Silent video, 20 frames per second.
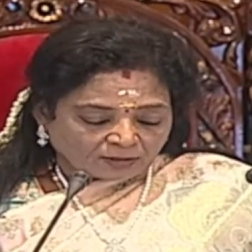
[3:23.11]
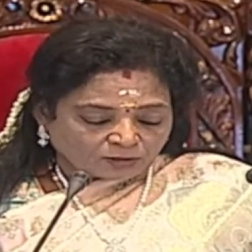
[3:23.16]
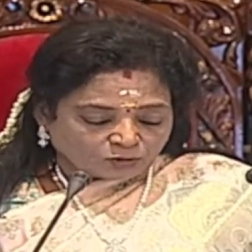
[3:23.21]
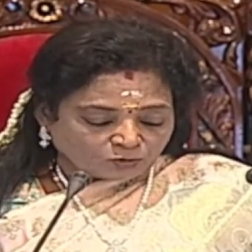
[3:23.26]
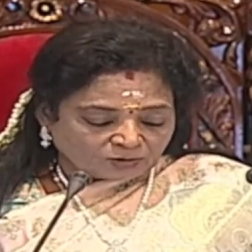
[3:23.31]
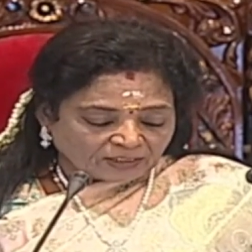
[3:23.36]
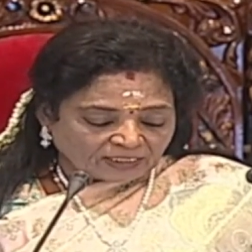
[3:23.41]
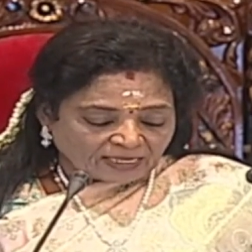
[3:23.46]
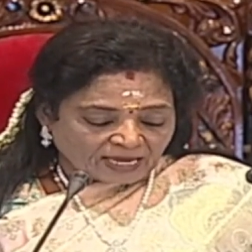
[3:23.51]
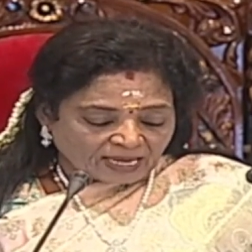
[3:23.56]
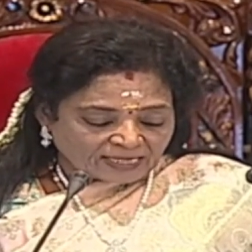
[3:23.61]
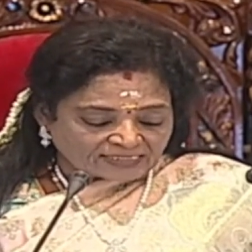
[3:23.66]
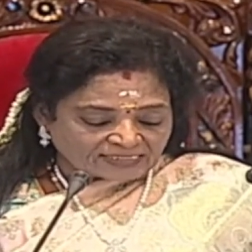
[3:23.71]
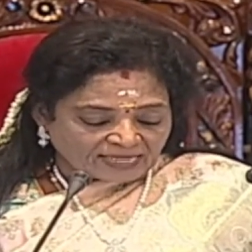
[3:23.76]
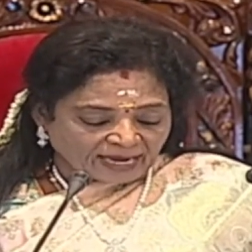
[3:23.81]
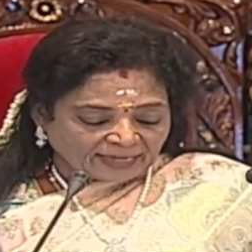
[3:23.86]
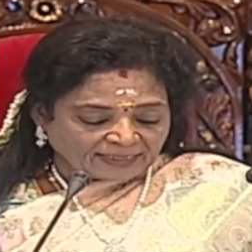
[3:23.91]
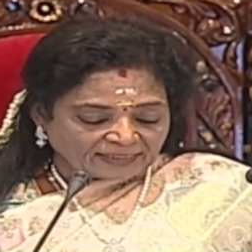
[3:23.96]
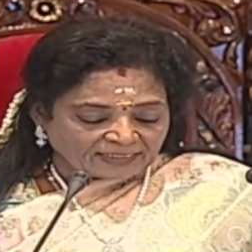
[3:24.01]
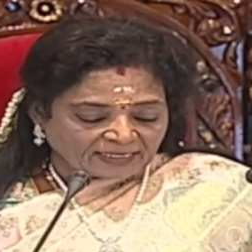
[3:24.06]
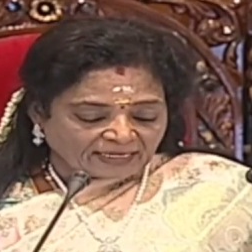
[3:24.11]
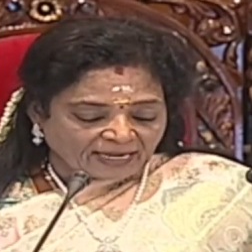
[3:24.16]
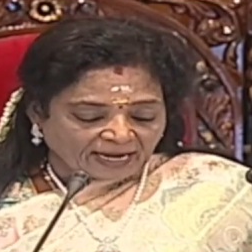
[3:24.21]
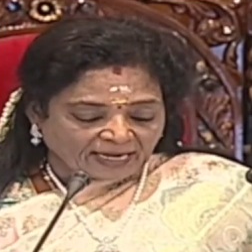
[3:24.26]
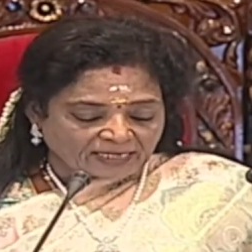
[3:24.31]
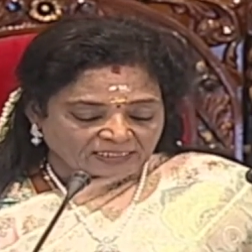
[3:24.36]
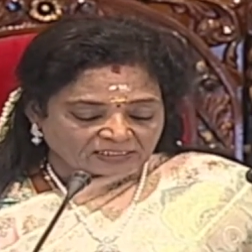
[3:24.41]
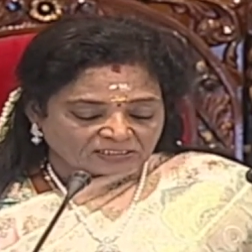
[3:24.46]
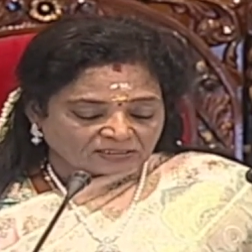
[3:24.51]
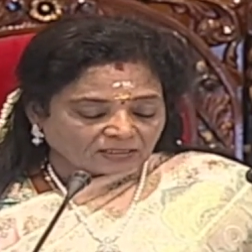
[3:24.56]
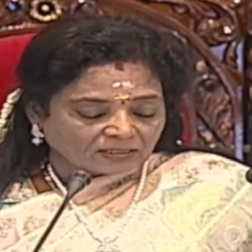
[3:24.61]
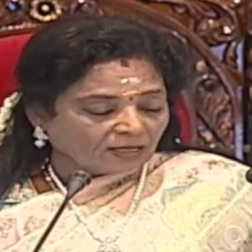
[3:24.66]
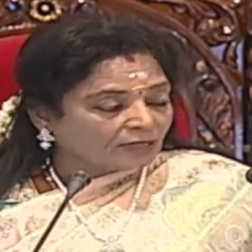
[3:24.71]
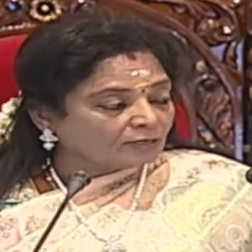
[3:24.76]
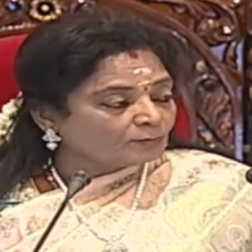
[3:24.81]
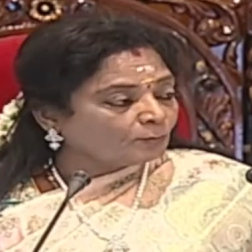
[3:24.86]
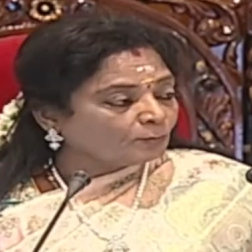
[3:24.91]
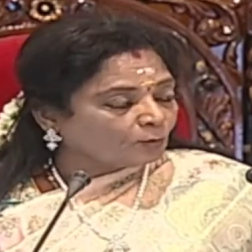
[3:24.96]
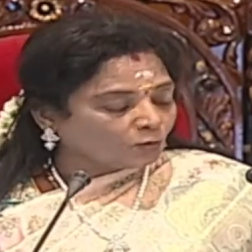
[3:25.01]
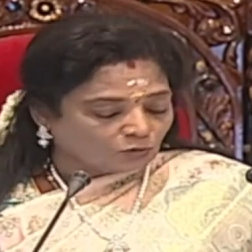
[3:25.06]
to the assigned lands
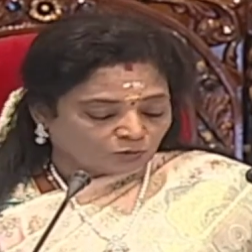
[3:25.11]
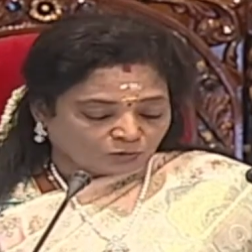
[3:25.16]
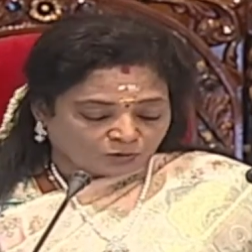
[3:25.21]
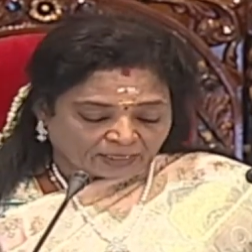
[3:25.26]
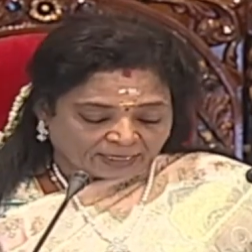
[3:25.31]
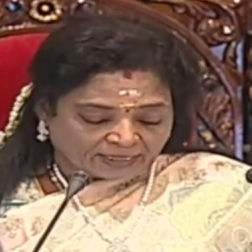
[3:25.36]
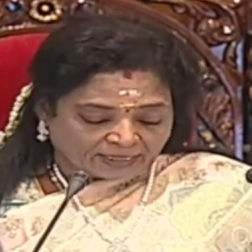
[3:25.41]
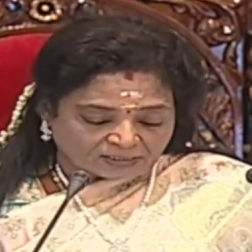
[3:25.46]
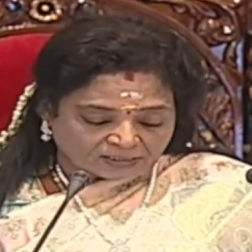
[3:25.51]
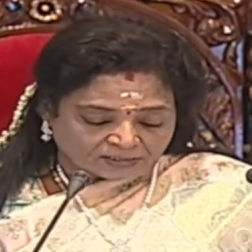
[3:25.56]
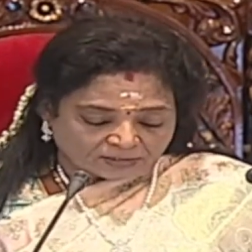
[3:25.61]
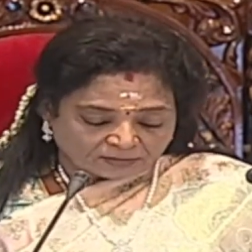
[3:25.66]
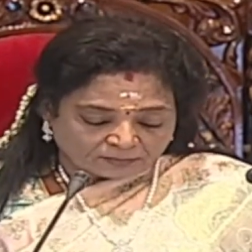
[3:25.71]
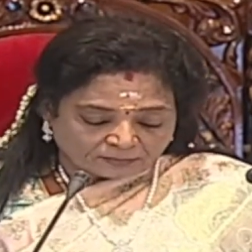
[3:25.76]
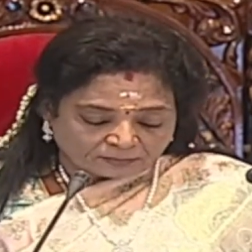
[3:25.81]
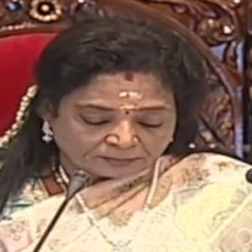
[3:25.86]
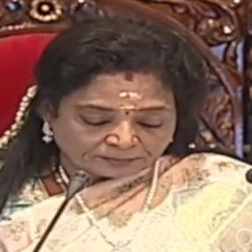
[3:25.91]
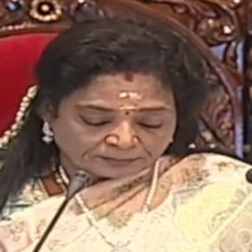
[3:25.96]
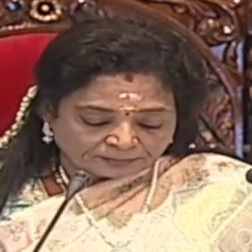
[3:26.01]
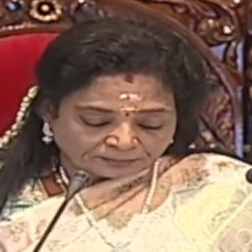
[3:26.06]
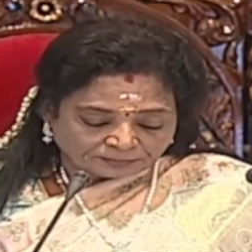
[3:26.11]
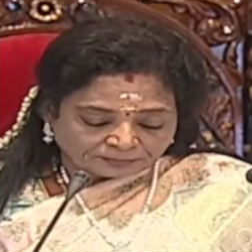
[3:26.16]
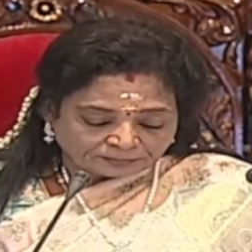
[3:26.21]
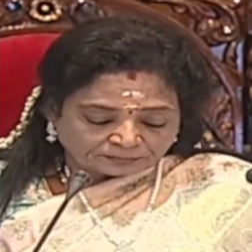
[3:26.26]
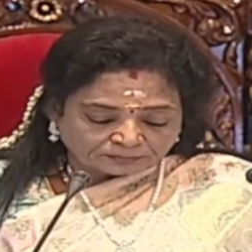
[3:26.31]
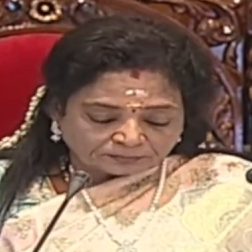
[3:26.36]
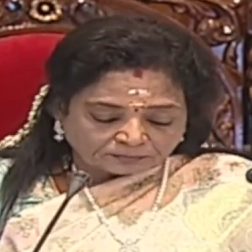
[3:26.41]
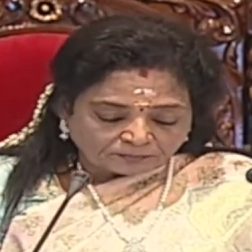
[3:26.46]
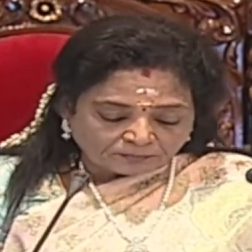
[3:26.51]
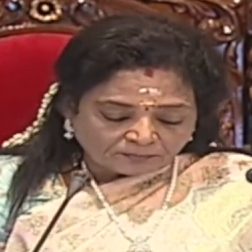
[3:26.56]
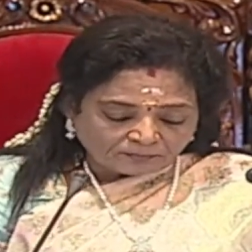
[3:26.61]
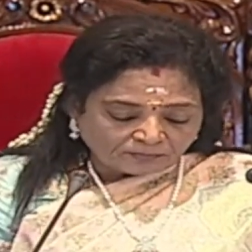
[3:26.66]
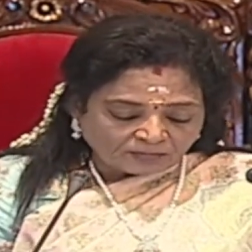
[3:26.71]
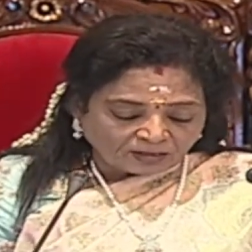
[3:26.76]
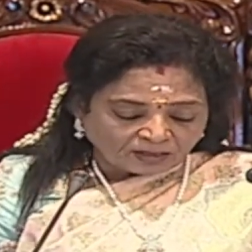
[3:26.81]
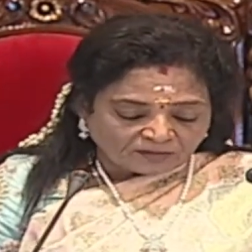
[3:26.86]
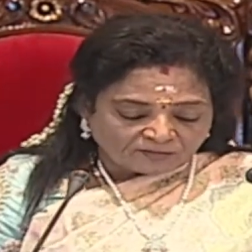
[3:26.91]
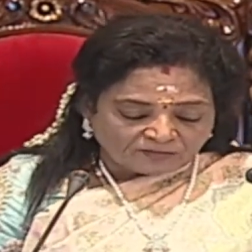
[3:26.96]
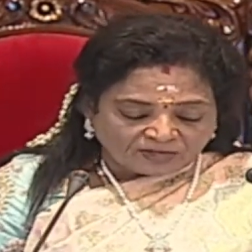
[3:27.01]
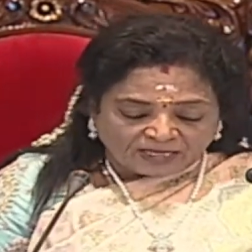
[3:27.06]
and podo lands.
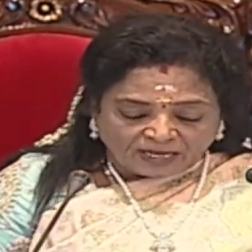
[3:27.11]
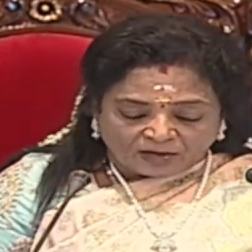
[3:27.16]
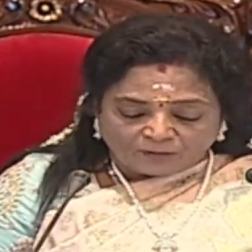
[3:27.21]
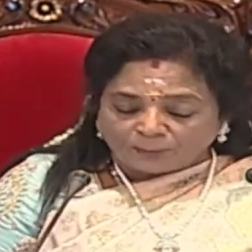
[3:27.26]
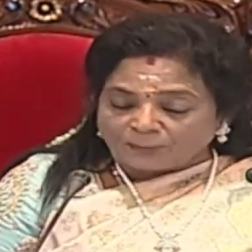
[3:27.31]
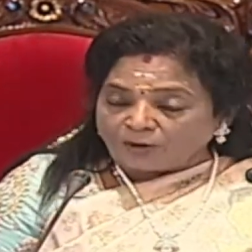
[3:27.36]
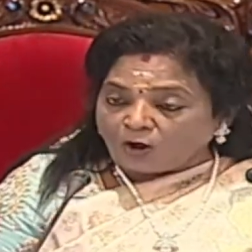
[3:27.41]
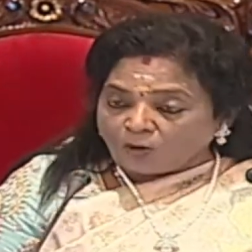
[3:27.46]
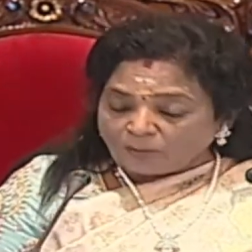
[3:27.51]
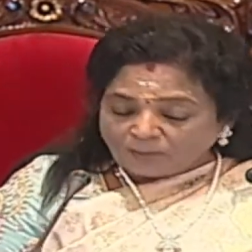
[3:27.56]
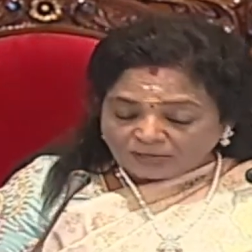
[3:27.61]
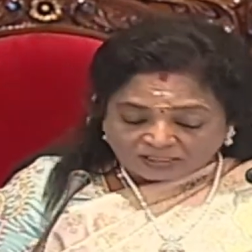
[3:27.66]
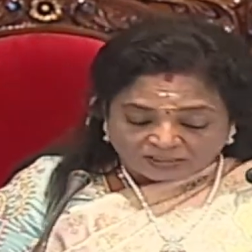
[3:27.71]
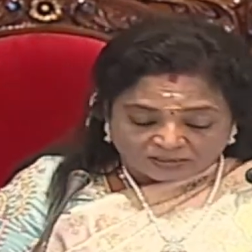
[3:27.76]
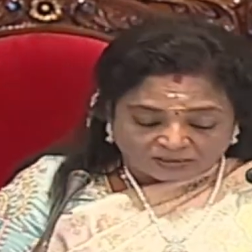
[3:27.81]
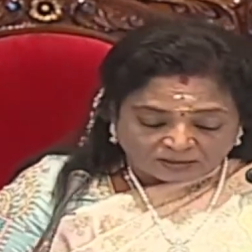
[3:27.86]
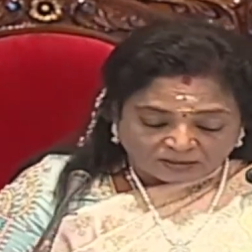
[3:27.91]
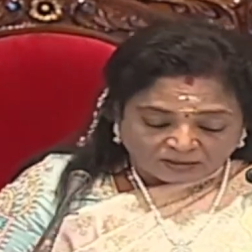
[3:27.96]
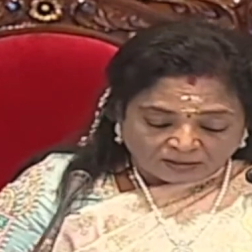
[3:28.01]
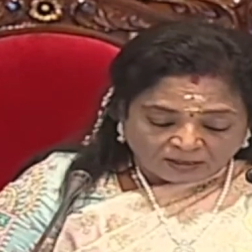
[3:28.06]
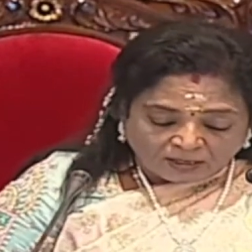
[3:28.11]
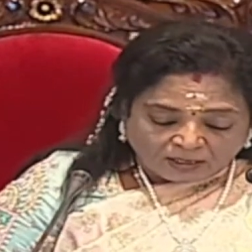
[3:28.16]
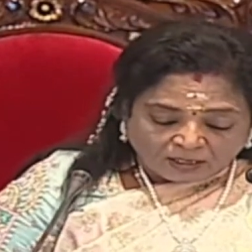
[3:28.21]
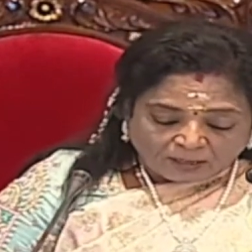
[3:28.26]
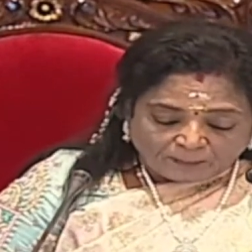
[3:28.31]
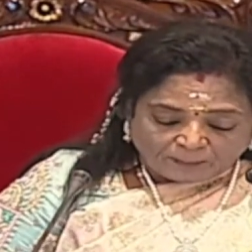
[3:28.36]
We have promised